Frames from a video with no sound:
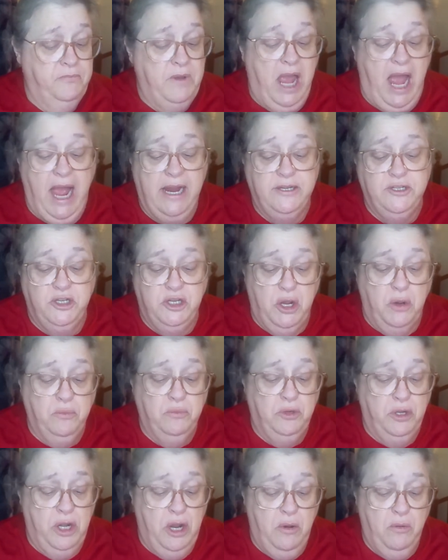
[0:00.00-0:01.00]
I
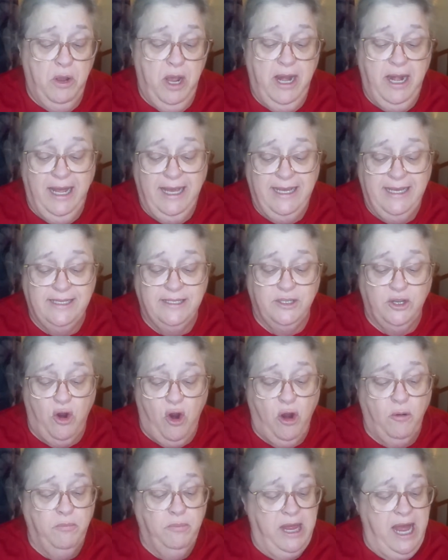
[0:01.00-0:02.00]
don't know. And I guess there
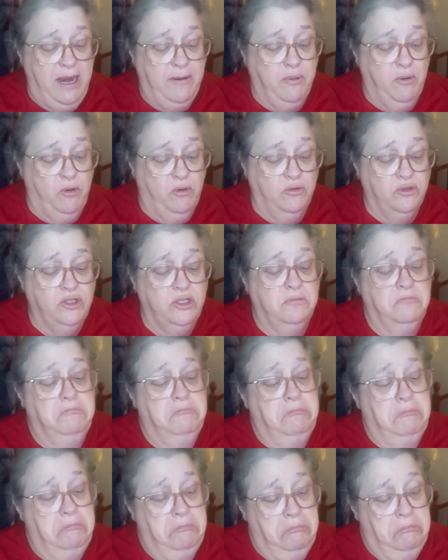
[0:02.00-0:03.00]
are black pearls.
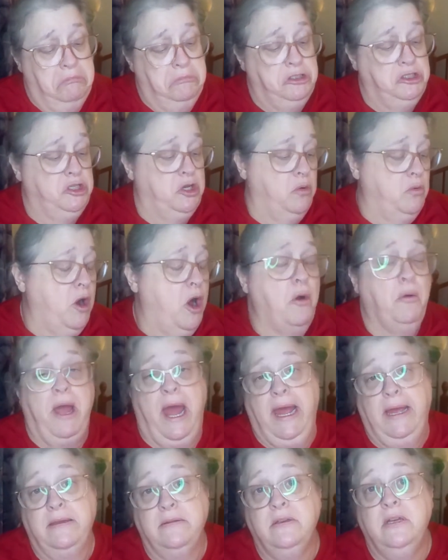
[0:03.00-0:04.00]
So,
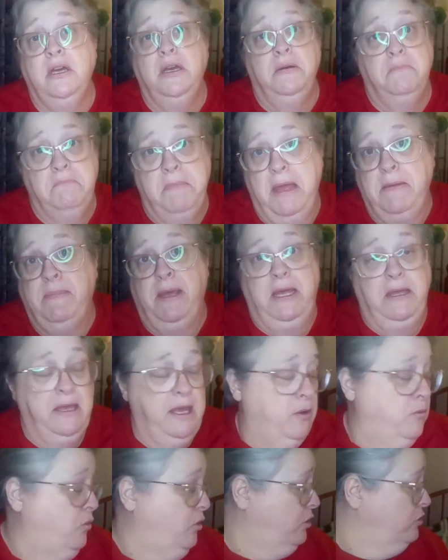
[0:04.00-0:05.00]
okay. Maybe
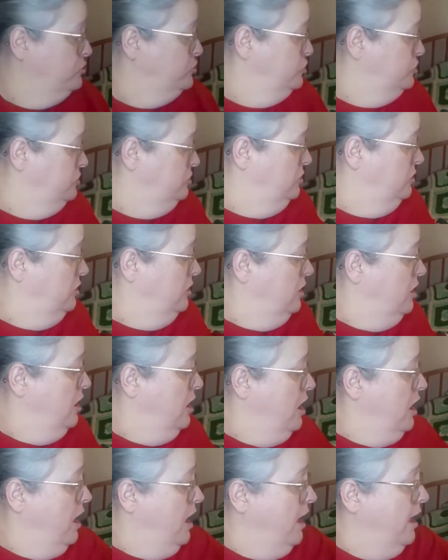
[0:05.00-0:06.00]
it works.
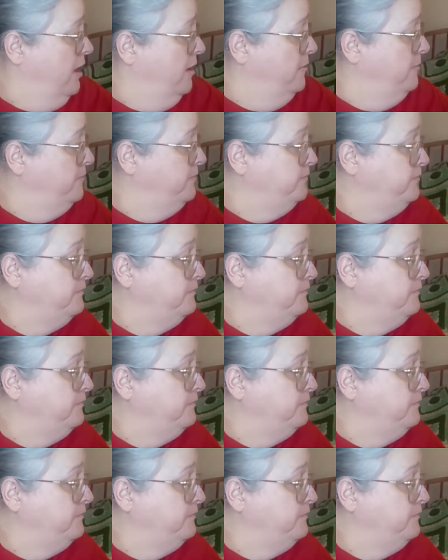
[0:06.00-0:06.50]
But